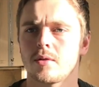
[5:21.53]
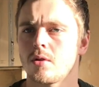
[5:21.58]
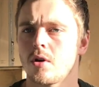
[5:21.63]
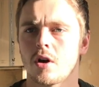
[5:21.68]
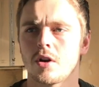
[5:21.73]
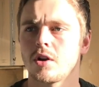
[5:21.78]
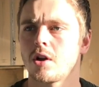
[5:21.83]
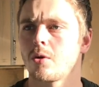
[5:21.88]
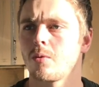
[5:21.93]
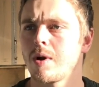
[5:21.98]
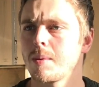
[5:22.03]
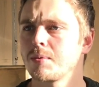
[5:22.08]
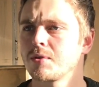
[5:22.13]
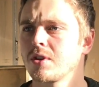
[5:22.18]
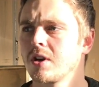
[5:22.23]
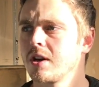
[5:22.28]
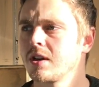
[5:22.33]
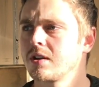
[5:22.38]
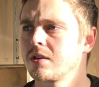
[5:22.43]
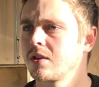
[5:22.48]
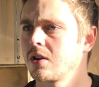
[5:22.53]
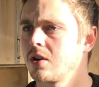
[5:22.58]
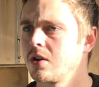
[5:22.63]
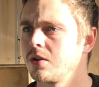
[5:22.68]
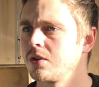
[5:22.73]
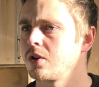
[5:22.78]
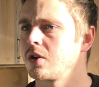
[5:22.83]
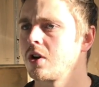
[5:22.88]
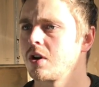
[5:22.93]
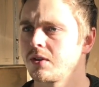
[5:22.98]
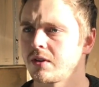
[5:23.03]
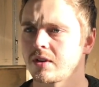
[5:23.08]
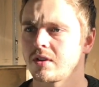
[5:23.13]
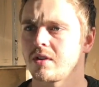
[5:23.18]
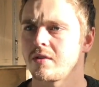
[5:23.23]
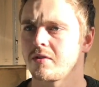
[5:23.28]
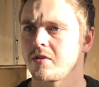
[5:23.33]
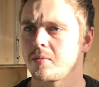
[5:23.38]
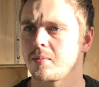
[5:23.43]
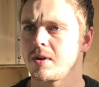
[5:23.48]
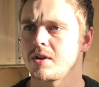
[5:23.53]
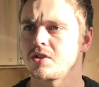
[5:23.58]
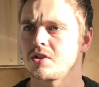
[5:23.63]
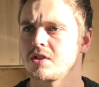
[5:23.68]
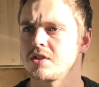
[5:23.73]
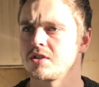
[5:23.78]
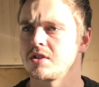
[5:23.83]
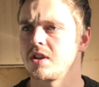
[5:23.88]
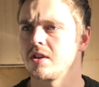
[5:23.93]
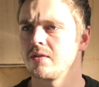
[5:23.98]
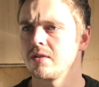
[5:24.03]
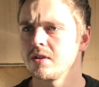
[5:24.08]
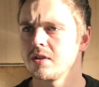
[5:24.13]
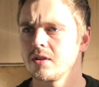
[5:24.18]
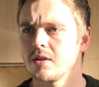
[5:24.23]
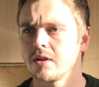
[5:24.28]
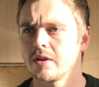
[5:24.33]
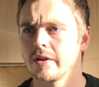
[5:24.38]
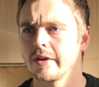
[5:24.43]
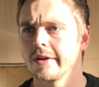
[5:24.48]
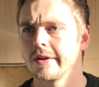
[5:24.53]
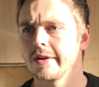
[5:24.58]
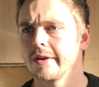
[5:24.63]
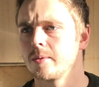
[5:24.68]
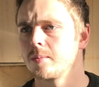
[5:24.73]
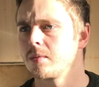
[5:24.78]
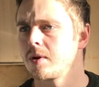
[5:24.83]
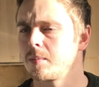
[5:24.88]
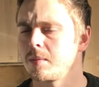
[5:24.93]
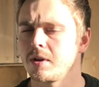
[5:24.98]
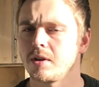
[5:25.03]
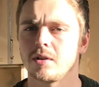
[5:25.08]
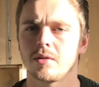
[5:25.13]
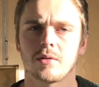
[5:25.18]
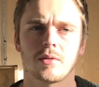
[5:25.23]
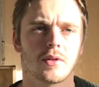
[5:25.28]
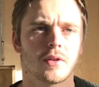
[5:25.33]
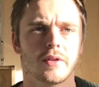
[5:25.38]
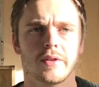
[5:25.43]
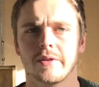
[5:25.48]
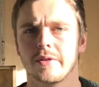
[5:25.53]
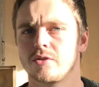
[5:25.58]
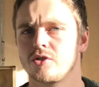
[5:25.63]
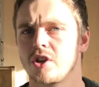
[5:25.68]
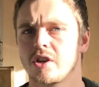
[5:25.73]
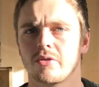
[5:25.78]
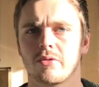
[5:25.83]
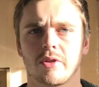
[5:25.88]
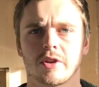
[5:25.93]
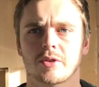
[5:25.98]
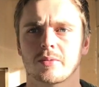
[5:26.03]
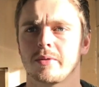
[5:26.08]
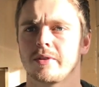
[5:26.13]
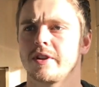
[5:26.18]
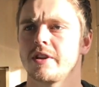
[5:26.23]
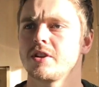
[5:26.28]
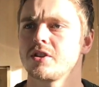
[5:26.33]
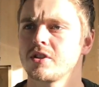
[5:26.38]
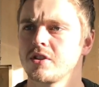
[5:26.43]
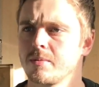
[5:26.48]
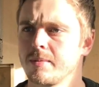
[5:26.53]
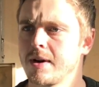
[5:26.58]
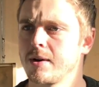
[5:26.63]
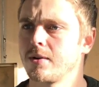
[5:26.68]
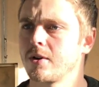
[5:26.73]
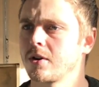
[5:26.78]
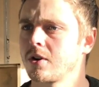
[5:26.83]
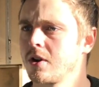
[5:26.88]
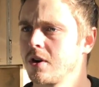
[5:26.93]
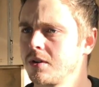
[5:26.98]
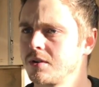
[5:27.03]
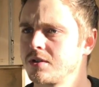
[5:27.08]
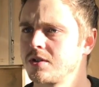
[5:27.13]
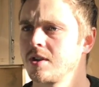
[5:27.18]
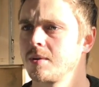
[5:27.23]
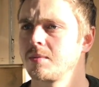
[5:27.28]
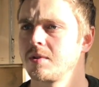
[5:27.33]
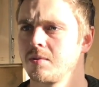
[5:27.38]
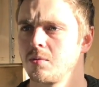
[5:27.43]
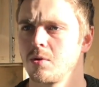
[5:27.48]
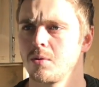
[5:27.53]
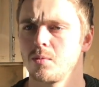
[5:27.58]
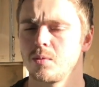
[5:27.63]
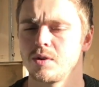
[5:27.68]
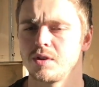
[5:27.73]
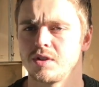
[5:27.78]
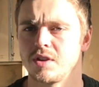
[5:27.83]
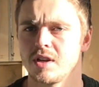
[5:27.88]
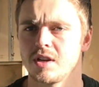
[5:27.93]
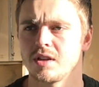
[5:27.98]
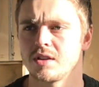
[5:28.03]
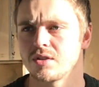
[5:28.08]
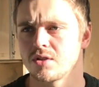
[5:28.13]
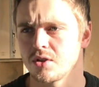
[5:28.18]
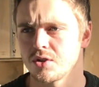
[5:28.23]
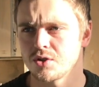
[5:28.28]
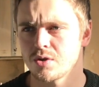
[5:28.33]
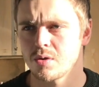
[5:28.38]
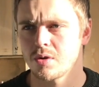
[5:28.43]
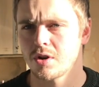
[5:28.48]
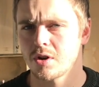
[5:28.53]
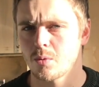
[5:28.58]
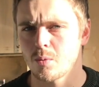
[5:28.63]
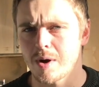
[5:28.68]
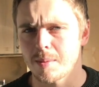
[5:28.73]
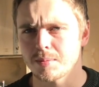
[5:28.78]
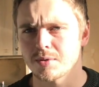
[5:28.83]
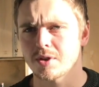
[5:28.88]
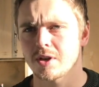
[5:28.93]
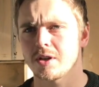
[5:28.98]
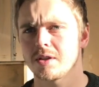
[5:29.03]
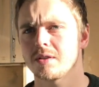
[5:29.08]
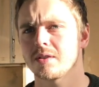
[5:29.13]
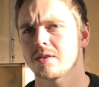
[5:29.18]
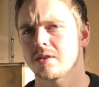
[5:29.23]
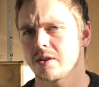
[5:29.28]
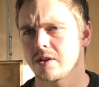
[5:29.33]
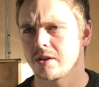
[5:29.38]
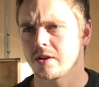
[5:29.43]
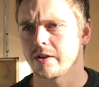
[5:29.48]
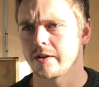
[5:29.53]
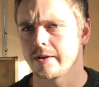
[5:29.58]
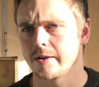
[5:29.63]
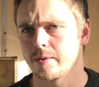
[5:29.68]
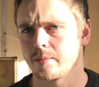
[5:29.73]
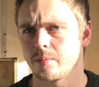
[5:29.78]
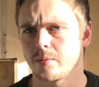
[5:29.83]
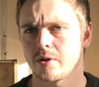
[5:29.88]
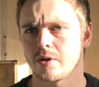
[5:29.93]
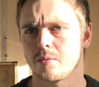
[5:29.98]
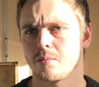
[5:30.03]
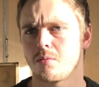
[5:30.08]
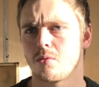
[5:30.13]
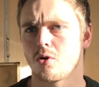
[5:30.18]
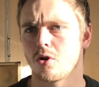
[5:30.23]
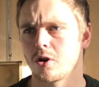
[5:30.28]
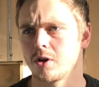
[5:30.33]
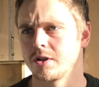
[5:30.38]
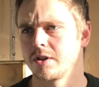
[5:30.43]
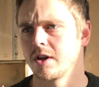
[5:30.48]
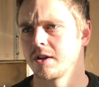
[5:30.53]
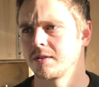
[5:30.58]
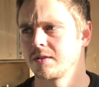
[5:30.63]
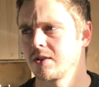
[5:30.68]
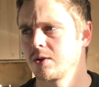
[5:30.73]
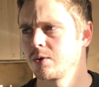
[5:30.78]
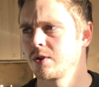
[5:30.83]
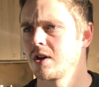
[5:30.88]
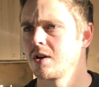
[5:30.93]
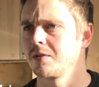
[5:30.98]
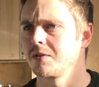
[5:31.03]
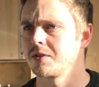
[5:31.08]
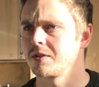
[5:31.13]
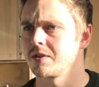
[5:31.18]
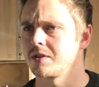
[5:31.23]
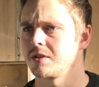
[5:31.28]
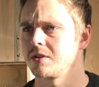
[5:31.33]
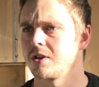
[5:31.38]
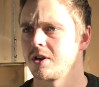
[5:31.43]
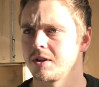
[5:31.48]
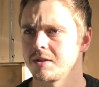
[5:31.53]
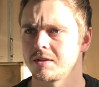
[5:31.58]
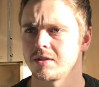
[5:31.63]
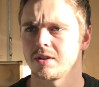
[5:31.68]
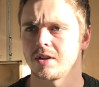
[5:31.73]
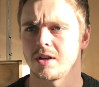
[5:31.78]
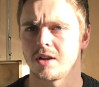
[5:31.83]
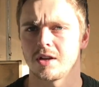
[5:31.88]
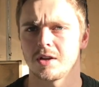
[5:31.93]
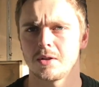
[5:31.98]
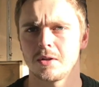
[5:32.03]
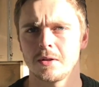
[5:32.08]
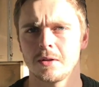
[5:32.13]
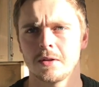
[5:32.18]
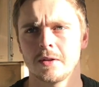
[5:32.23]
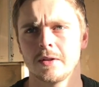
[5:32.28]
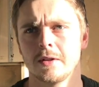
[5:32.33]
On our website, all the contact information is given. I mean, a general explanation about our concept and what we did is also on our website, more.delft.nl.